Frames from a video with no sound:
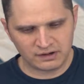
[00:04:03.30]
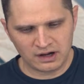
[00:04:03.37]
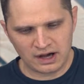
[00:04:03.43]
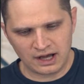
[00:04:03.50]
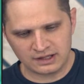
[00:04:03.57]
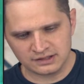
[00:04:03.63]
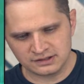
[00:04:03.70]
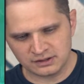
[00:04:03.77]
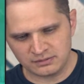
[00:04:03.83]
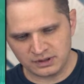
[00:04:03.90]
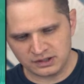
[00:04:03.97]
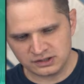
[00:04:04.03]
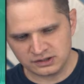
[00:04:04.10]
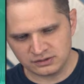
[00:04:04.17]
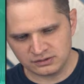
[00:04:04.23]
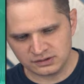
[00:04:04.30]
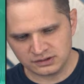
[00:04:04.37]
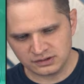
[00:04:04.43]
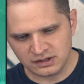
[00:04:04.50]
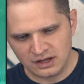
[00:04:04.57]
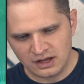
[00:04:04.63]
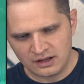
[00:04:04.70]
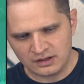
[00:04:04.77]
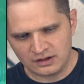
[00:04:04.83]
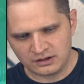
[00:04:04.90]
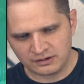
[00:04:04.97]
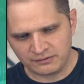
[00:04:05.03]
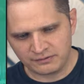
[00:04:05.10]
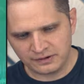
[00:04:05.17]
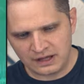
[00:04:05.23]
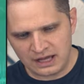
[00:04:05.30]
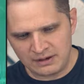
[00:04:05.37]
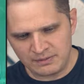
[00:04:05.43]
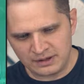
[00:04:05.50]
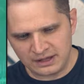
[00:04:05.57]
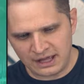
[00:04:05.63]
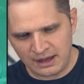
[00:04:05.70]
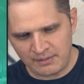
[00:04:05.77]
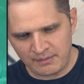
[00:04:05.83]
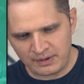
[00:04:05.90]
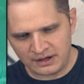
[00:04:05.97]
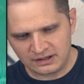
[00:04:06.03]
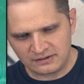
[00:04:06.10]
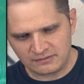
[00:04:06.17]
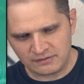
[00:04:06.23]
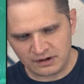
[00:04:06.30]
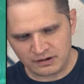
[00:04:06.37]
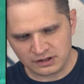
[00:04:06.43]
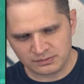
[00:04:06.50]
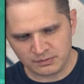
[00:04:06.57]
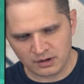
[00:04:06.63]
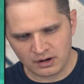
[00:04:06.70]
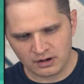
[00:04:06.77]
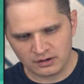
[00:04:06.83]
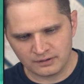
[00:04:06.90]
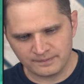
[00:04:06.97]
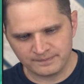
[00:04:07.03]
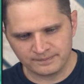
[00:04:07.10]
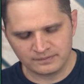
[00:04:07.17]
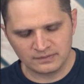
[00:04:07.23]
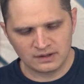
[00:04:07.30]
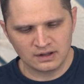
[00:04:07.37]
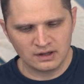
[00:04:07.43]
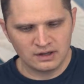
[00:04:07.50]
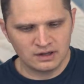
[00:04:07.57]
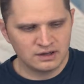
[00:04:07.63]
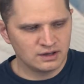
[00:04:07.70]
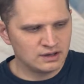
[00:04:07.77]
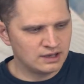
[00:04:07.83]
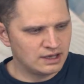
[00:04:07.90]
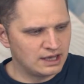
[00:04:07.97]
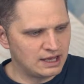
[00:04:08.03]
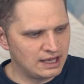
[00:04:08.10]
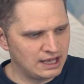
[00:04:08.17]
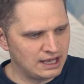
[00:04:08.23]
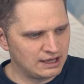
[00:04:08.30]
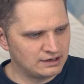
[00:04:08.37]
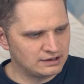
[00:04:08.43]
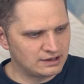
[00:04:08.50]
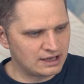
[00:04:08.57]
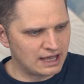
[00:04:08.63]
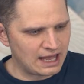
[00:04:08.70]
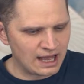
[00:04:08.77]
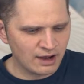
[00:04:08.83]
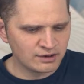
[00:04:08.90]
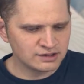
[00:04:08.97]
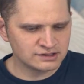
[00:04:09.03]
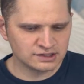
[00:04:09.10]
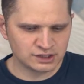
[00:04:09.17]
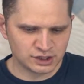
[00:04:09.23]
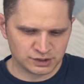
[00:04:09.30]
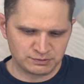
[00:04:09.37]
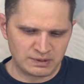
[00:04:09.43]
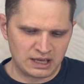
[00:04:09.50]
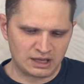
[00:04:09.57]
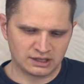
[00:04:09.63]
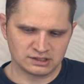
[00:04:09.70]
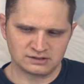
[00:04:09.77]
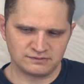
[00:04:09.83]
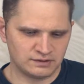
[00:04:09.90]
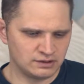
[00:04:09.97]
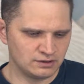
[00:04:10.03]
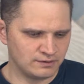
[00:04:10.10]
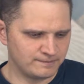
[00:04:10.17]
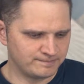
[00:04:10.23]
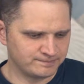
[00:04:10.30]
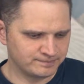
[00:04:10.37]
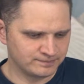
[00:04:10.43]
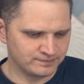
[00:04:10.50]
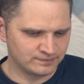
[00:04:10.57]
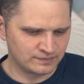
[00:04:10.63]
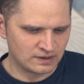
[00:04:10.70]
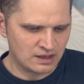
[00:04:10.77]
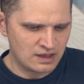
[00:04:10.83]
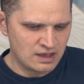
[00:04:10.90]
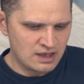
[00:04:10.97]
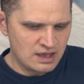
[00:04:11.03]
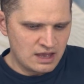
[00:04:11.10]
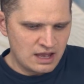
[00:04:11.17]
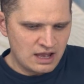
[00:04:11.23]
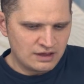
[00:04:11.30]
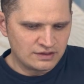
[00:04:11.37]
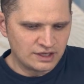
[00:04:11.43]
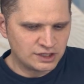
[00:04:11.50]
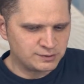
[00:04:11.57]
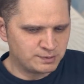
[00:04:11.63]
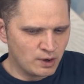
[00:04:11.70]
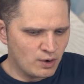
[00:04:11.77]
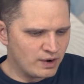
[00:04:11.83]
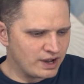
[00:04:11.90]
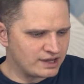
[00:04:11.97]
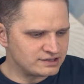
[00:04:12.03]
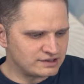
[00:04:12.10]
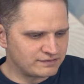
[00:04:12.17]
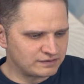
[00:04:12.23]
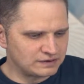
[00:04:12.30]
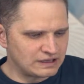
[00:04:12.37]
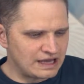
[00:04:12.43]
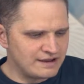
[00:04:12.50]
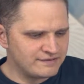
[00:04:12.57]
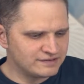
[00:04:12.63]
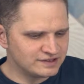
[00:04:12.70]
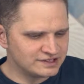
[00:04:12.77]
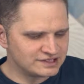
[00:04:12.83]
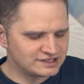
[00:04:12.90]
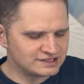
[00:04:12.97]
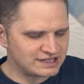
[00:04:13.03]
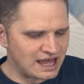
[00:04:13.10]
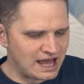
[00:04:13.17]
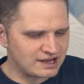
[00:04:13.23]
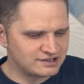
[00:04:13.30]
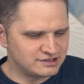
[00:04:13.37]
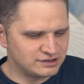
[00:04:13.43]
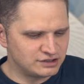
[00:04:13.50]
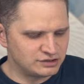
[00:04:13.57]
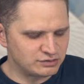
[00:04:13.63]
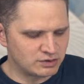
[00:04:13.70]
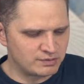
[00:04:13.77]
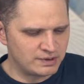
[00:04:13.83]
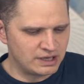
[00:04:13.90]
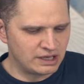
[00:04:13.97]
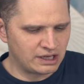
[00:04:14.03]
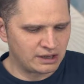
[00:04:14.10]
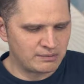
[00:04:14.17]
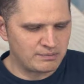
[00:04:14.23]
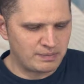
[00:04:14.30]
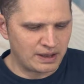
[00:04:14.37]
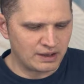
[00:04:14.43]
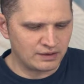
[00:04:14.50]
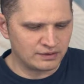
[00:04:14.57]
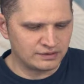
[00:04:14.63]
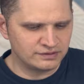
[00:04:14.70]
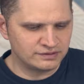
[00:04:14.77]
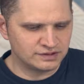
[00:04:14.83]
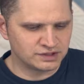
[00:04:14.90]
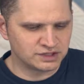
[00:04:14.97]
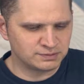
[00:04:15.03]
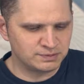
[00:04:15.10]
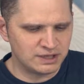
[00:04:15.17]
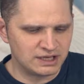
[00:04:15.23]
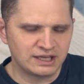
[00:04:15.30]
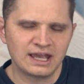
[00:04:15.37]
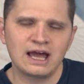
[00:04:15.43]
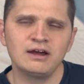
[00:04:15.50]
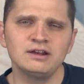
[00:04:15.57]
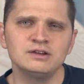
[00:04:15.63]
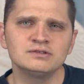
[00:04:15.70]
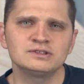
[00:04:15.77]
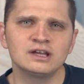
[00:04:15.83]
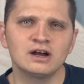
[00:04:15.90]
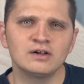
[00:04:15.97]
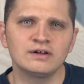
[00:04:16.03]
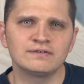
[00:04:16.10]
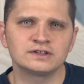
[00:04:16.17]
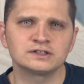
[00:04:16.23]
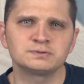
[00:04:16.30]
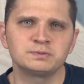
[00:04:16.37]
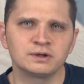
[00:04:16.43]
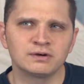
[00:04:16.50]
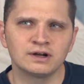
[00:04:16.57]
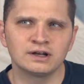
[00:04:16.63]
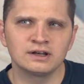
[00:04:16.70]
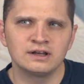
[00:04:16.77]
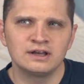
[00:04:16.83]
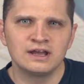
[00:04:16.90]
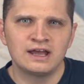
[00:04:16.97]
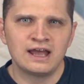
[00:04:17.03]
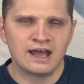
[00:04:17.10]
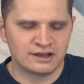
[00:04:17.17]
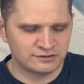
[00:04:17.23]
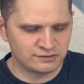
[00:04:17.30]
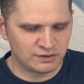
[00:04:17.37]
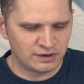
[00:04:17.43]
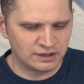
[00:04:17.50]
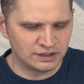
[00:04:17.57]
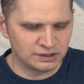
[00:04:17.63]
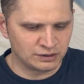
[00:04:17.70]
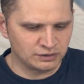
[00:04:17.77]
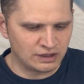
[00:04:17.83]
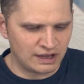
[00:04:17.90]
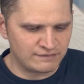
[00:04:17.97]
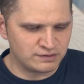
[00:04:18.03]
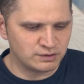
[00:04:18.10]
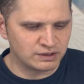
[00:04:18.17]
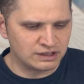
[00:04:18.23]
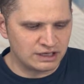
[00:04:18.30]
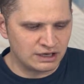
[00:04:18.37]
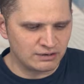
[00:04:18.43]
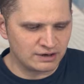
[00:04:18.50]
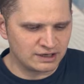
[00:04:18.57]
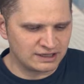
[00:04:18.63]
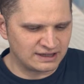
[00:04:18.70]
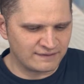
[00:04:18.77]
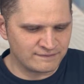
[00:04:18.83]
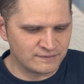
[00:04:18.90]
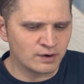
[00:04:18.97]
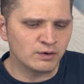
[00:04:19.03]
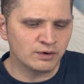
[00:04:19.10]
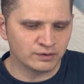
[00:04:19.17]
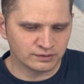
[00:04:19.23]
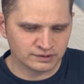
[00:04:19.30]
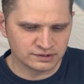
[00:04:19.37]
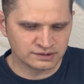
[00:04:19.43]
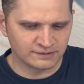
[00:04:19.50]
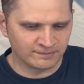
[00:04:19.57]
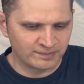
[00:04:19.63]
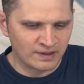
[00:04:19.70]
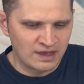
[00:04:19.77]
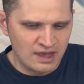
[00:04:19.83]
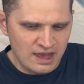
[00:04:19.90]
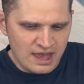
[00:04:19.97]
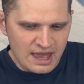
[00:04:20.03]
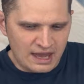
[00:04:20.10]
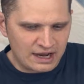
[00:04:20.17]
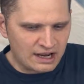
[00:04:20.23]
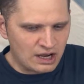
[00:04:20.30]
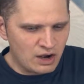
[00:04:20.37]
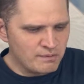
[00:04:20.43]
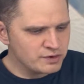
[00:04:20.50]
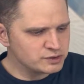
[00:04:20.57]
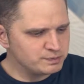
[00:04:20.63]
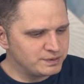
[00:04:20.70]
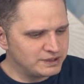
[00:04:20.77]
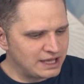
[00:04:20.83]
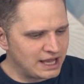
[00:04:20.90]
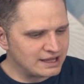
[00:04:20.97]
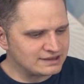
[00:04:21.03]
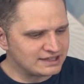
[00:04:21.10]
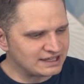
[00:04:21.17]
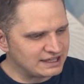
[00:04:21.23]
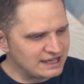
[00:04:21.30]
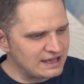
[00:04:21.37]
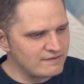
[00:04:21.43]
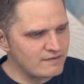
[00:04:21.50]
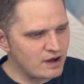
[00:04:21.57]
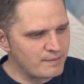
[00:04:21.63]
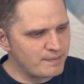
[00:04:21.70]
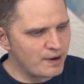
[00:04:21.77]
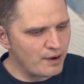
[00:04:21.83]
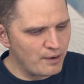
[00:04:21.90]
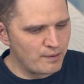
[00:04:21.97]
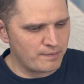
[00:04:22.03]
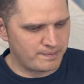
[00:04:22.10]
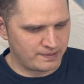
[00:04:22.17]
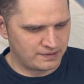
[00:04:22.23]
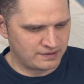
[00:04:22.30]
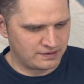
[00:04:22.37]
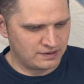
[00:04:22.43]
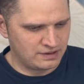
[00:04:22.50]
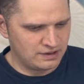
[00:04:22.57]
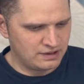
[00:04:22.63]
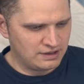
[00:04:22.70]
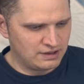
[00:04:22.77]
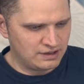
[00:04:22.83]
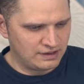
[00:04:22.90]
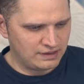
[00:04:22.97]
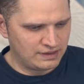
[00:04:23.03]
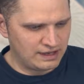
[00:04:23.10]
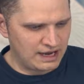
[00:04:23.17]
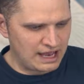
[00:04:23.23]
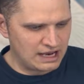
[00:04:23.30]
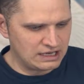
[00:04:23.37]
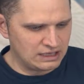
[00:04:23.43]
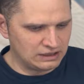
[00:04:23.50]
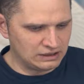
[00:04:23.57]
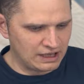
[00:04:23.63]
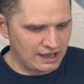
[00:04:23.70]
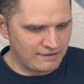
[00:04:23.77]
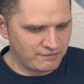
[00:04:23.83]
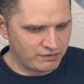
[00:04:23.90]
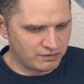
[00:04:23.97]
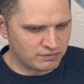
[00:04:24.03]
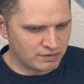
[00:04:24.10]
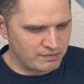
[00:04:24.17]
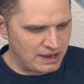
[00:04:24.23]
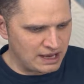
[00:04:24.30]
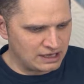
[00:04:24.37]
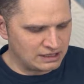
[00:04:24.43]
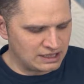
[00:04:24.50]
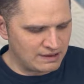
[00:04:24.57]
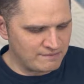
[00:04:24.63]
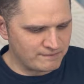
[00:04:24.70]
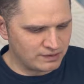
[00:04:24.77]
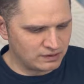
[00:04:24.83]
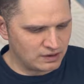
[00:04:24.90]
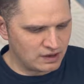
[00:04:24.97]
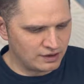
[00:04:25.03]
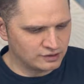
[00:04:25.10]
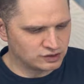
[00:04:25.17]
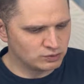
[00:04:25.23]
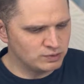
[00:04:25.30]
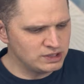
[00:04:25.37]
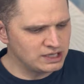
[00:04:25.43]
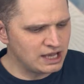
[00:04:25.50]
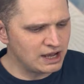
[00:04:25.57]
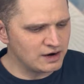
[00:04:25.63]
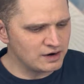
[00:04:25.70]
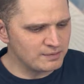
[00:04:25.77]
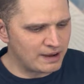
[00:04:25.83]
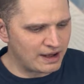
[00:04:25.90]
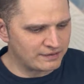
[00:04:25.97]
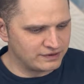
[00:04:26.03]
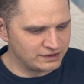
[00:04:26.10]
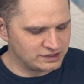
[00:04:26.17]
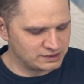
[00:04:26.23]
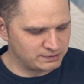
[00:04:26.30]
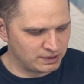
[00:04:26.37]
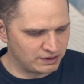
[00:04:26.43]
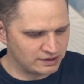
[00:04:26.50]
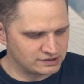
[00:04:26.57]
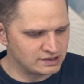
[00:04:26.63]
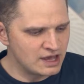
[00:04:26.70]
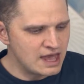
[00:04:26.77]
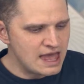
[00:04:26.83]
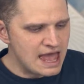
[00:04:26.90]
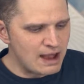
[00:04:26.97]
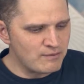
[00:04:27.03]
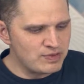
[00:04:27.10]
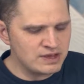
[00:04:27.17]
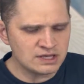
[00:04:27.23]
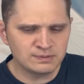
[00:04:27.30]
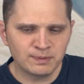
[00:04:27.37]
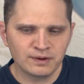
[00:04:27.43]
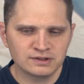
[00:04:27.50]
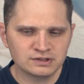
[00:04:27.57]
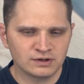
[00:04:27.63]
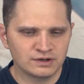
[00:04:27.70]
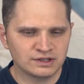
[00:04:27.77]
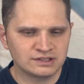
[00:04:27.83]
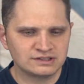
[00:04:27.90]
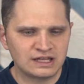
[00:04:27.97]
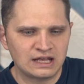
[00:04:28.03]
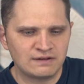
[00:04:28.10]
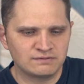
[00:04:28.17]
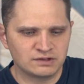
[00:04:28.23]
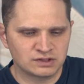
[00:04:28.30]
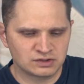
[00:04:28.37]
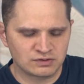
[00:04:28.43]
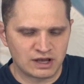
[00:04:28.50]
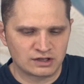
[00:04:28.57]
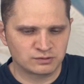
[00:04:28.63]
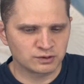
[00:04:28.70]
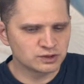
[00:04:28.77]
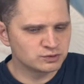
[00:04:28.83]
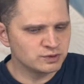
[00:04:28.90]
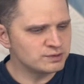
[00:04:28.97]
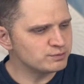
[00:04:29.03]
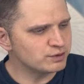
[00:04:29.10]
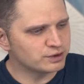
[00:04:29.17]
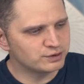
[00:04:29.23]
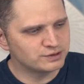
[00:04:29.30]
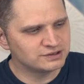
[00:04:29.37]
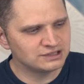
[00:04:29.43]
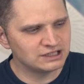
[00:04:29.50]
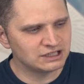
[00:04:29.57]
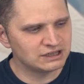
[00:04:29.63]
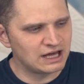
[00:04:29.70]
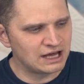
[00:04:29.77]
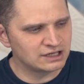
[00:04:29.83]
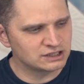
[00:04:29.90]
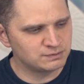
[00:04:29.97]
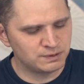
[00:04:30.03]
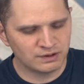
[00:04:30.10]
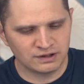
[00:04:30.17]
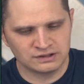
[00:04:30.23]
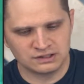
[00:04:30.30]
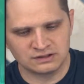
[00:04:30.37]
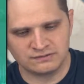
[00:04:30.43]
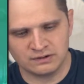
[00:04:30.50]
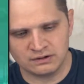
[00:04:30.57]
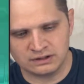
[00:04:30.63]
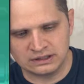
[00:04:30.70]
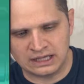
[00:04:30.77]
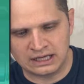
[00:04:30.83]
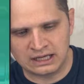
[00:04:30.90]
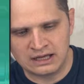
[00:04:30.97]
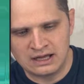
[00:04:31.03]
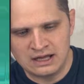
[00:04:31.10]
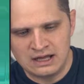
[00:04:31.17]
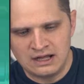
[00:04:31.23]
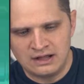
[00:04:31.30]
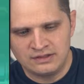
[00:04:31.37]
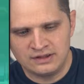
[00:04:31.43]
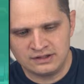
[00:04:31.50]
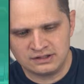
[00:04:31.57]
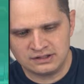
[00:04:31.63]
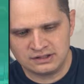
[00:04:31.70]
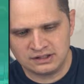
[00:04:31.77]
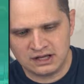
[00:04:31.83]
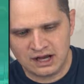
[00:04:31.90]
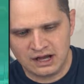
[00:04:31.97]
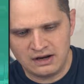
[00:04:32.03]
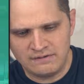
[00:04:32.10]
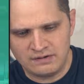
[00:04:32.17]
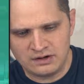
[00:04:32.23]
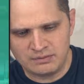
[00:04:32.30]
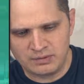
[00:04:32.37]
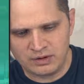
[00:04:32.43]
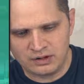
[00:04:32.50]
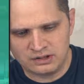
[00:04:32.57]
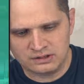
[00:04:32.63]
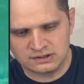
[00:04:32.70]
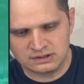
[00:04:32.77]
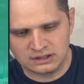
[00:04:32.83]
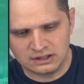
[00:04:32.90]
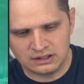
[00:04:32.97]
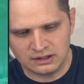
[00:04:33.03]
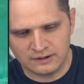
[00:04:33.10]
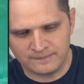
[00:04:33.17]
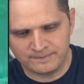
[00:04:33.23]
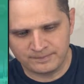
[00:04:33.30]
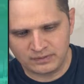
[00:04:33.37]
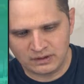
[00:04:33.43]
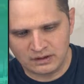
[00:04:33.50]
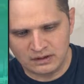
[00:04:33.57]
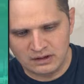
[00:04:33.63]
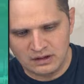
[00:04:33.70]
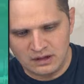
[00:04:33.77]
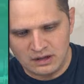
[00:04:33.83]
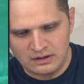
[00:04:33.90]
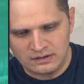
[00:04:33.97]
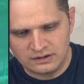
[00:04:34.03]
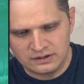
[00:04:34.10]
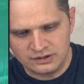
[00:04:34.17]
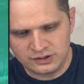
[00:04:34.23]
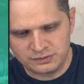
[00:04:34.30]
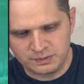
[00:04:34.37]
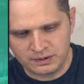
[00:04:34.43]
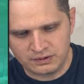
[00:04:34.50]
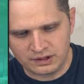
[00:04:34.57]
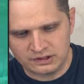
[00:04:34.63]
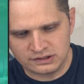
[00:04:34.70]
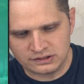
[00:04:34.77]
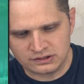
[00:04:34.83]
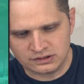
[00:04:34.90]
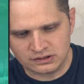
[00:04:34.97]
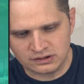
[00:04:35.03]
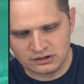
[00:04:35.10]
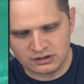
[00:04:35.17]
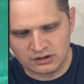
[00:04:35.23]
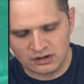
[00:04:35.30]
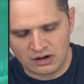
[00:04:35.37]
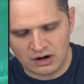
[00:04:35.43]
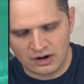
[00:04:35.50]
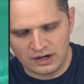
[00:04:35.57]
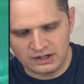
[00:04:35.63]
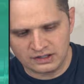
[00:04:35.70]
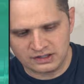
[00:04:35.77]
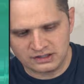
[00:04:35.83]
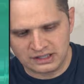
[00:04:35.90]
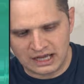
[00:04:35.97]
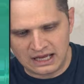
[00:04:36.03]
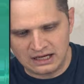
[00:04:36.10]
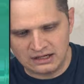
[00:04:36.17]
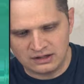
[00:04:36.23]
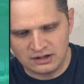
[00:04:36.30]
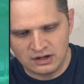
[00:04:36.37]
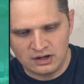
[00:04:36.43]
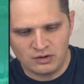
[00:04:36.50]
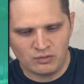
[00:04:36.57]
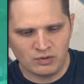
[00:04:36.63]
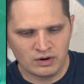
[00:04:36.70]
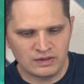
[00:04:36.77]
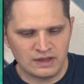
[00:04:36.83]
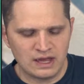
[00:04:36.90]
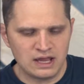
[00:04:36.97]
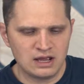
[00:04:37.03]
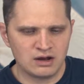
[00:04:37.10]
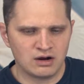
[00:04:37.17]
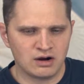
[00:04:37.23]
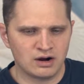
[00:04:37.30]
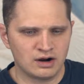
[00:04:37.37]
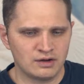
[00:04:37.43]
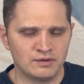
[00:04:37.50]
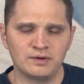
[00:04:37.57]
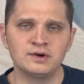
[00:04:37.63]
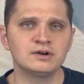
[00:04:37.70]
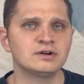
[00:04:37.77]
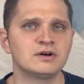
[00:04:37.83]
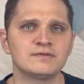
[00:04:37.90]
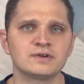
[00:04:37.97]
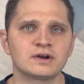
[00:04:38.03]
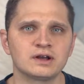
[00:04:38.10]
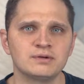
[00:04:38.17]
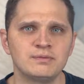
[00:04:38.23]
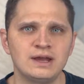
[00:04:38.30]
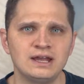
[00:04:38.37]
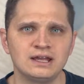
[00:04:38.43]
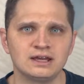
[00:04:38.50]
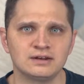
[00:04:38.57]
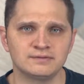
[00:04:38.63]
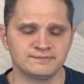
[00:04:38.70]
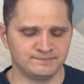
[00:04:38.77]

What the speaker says: got some issues. There's a flame in them, but it's very small. And how does this make us feel? They spoke as if lifeless statues were being compelled to speak. How do you tell if a spirit has very little life? You can hear it in the vocals. And I almost began to give up hope that any life would remain in them for long. So we care about these spirits. And these spirits are in a state of distress, where Swedenborg, who's seen a lot of spirits, is feeling like this is a kind of an emergency here. These spirits are in a state where we don't know if they're going to make it.